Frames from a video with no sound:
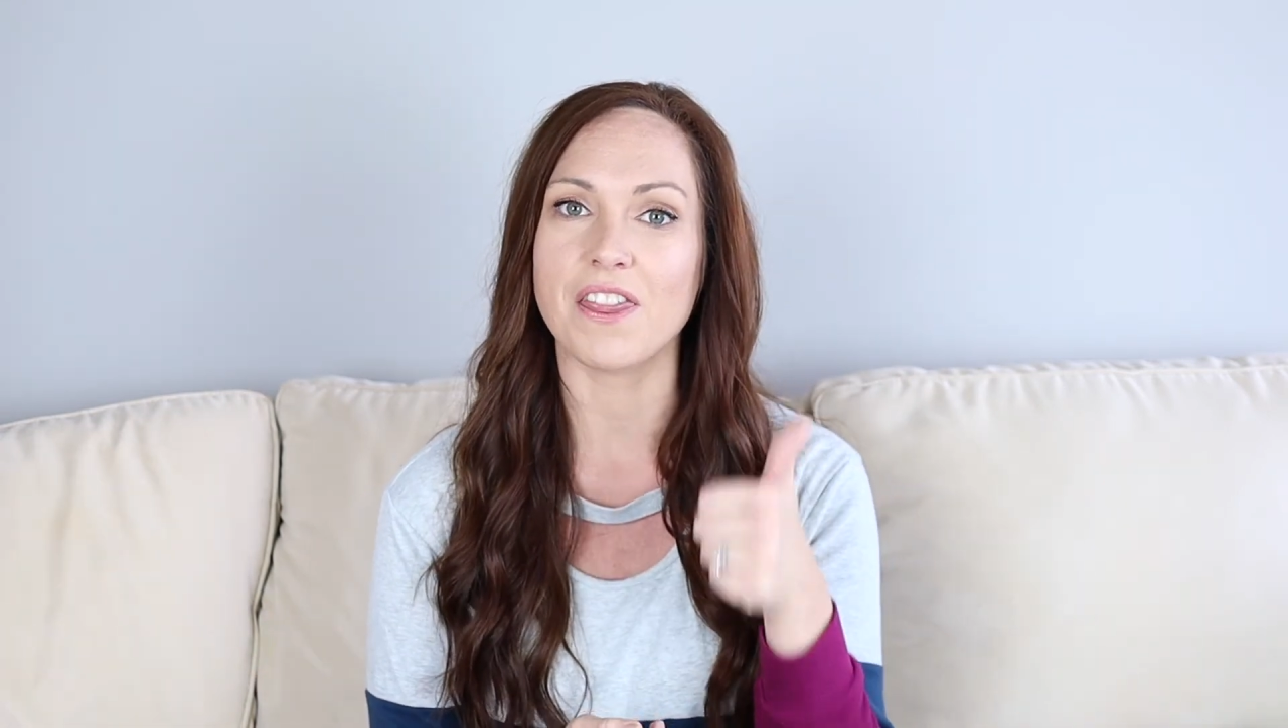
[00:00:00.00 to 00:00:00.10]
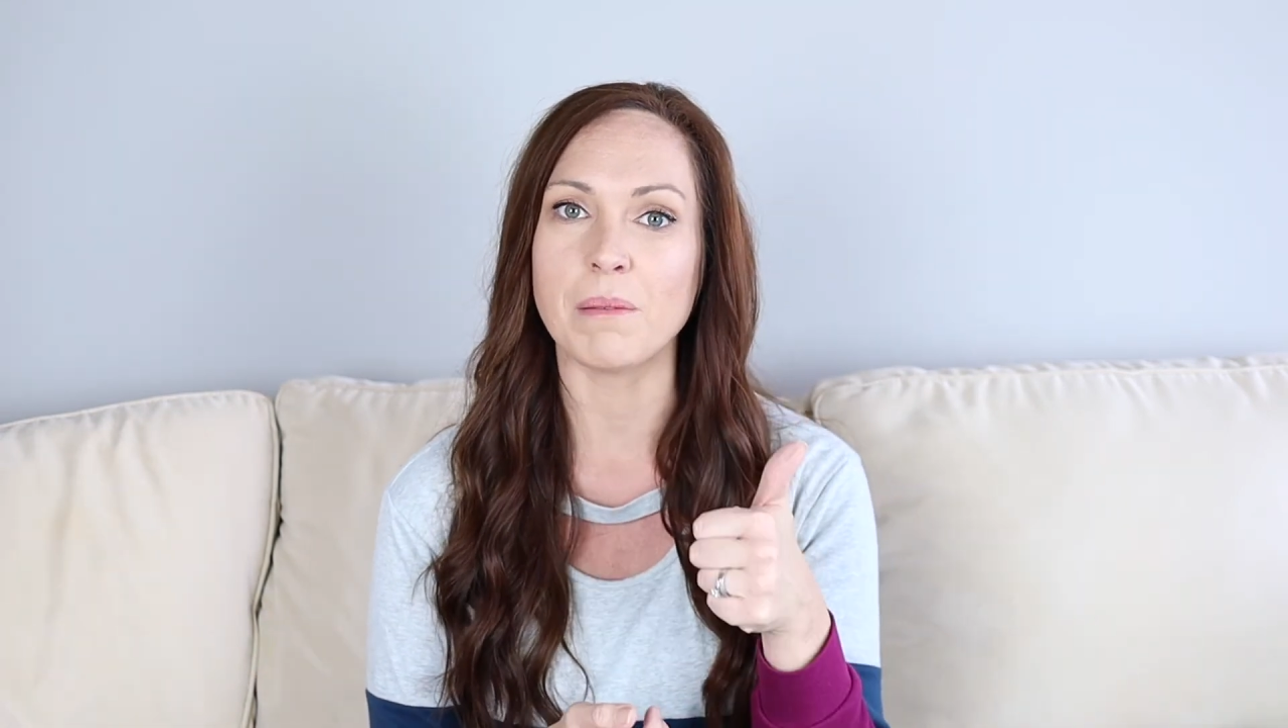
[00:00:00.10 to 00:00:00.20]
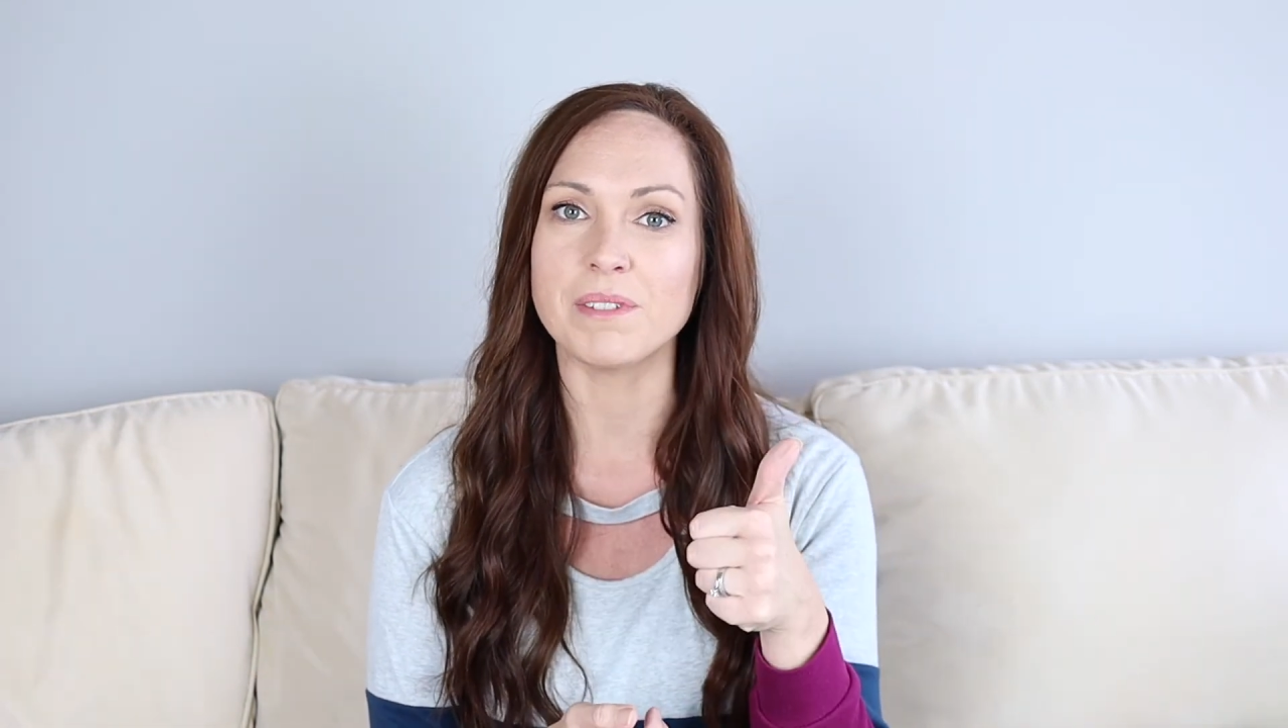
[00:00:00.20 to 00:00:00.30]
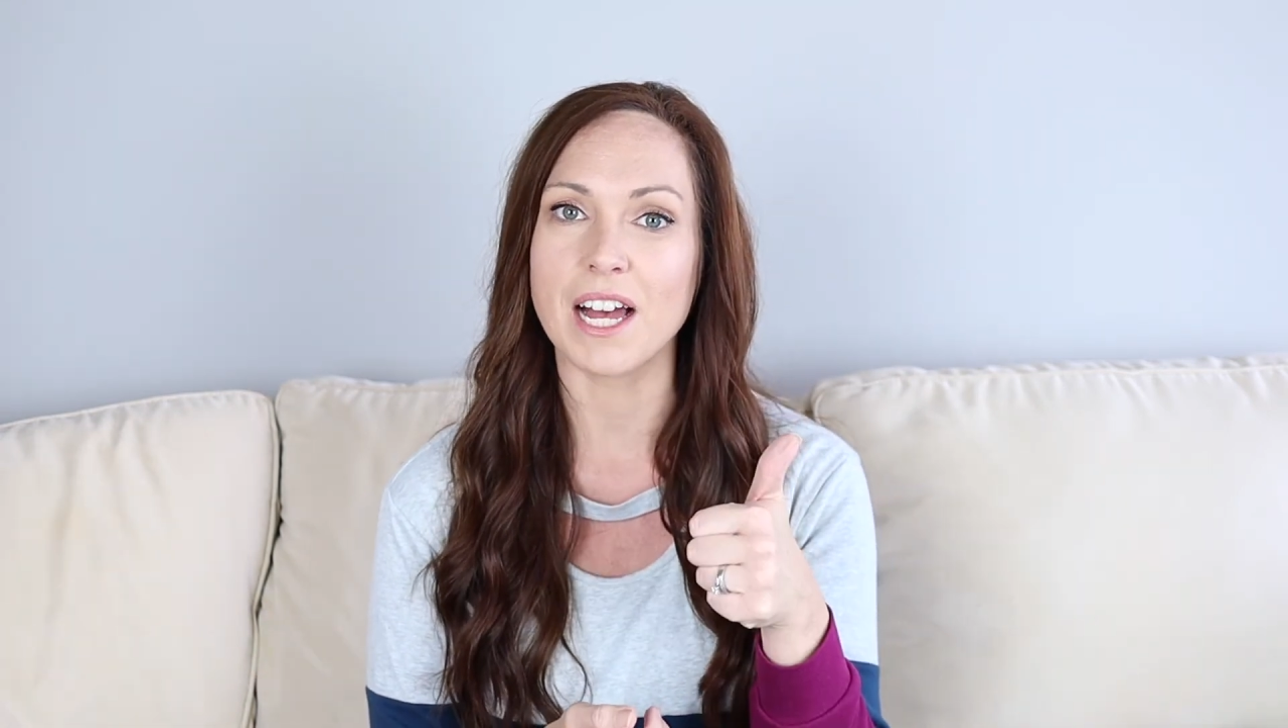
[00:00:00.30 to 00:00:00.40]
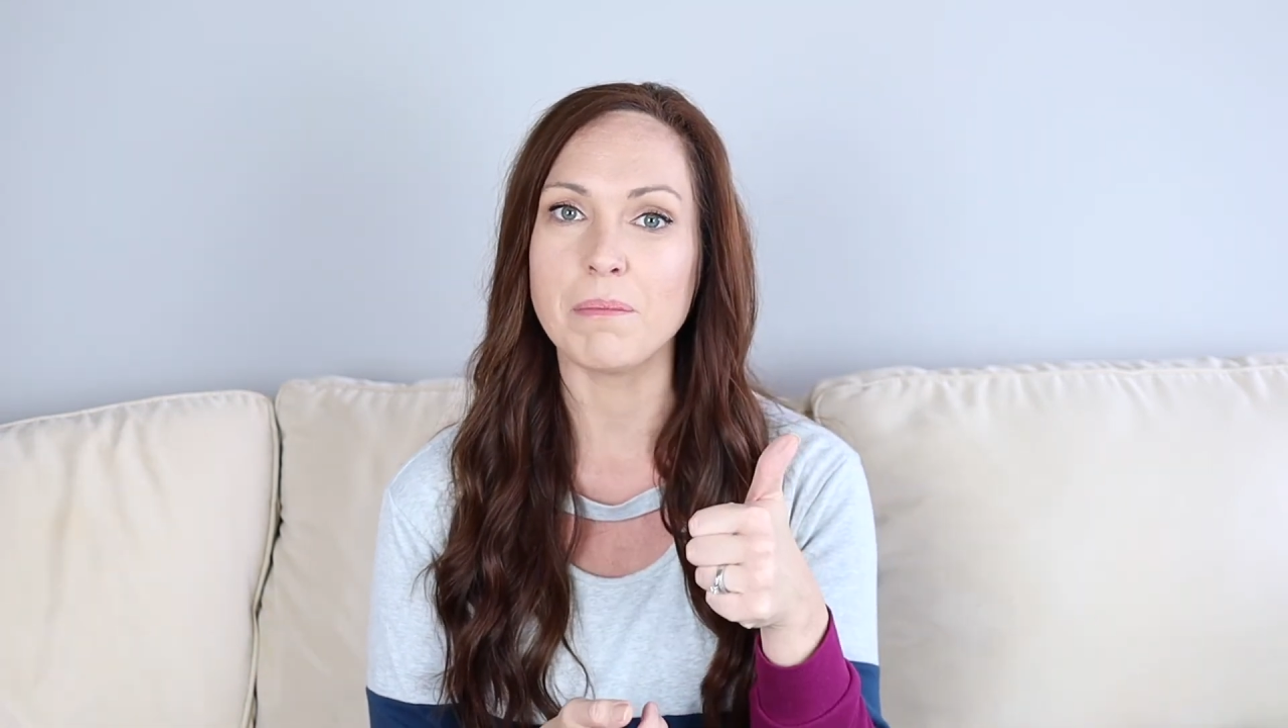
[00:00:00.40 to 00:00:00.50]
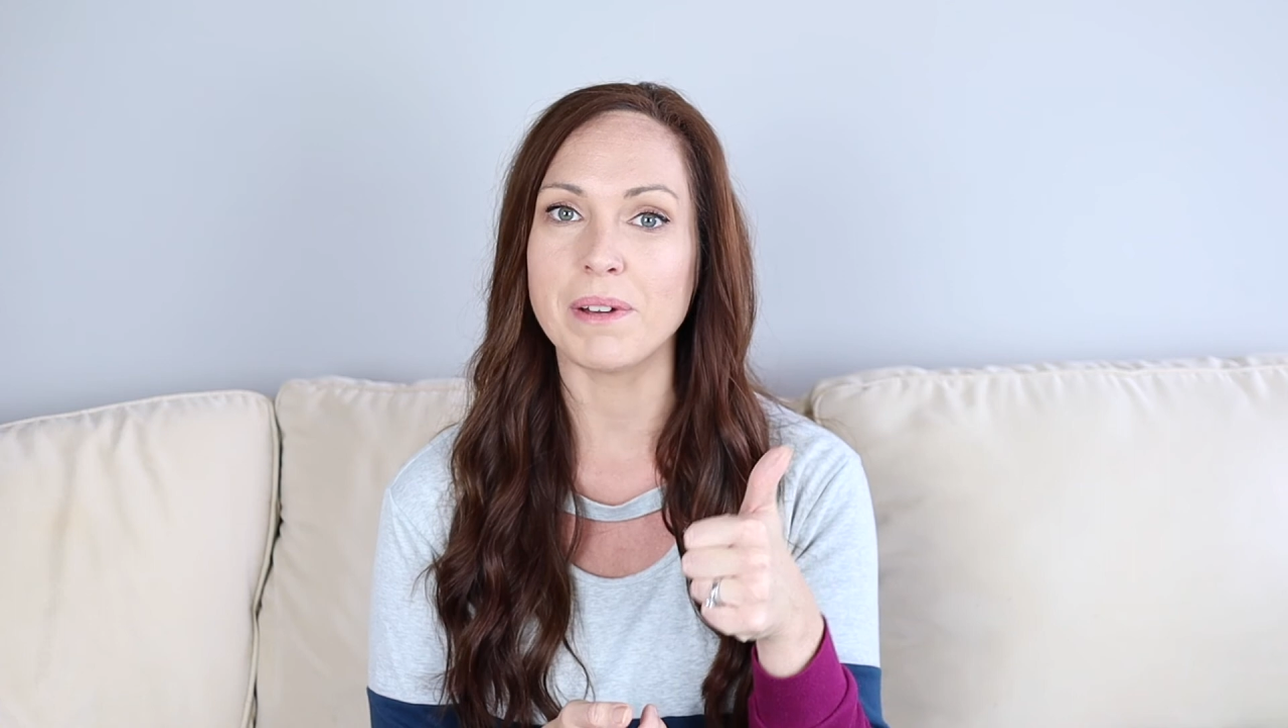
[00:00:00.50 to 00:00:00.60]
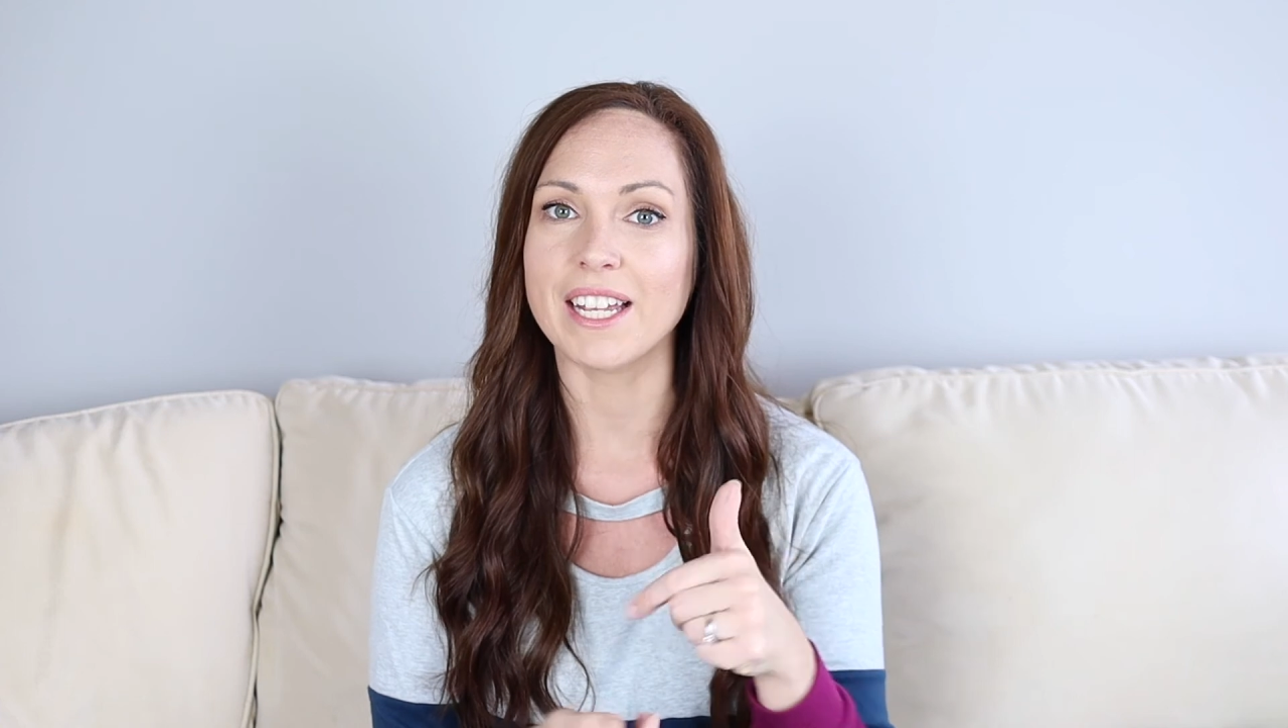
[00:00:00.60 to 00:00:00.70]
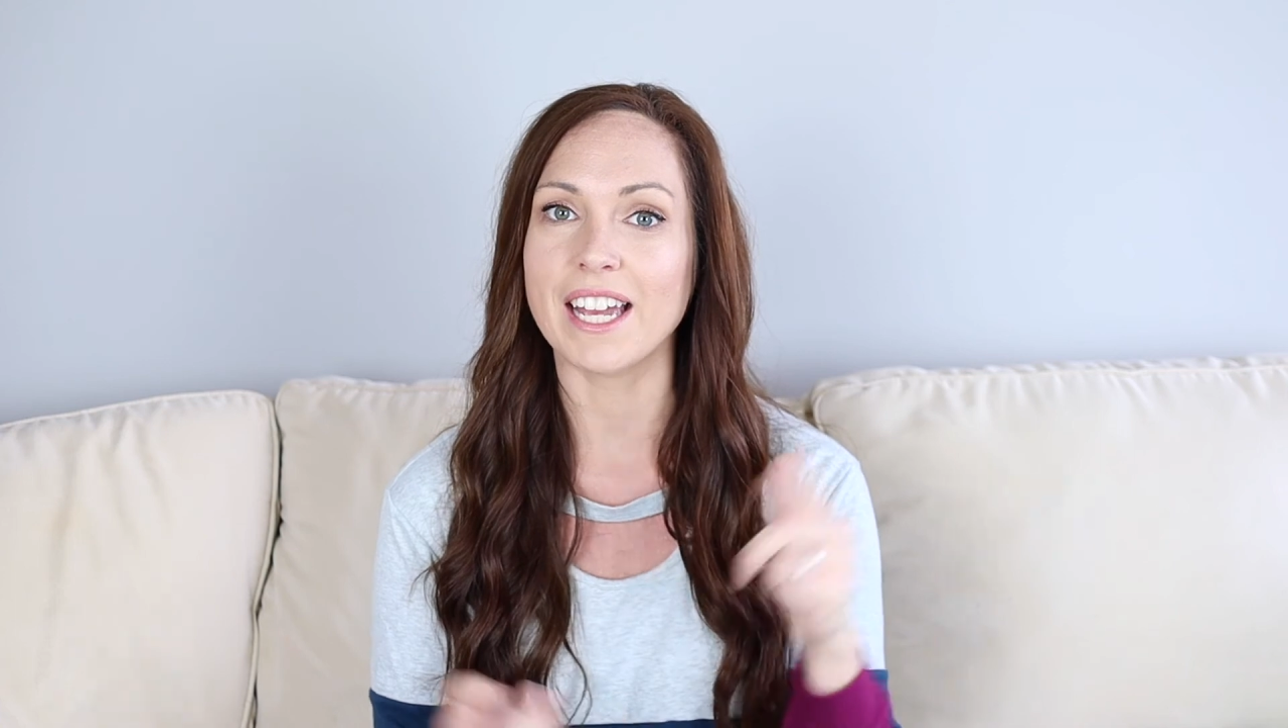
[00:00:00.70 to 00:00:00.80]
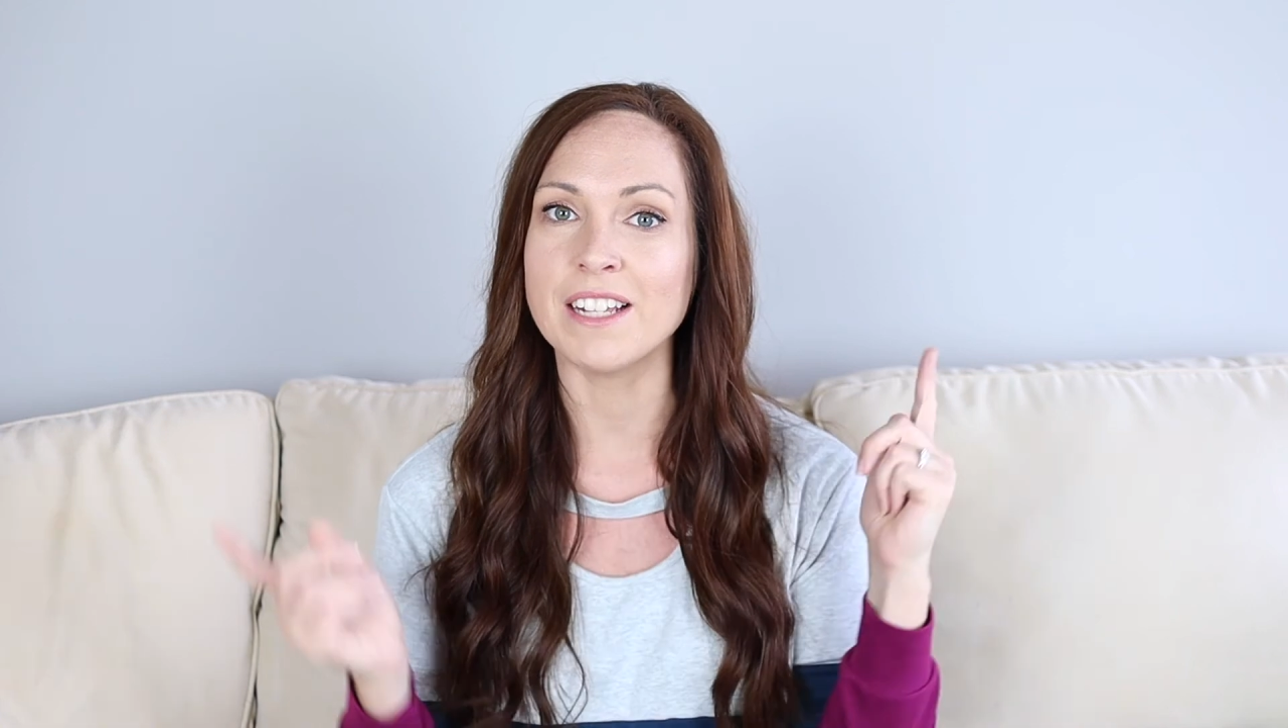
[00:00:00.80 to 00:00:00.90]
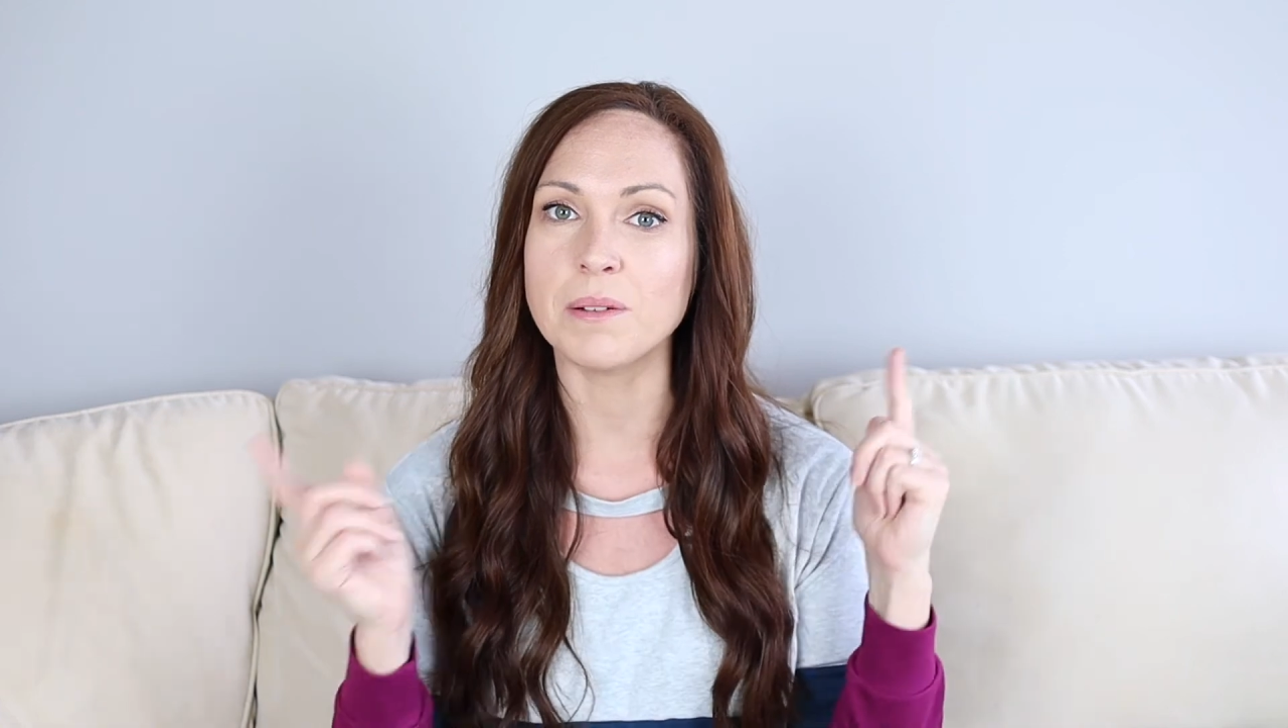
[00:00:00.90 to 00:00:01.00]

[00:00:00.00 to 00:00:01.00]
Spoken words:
thumbs up, and again,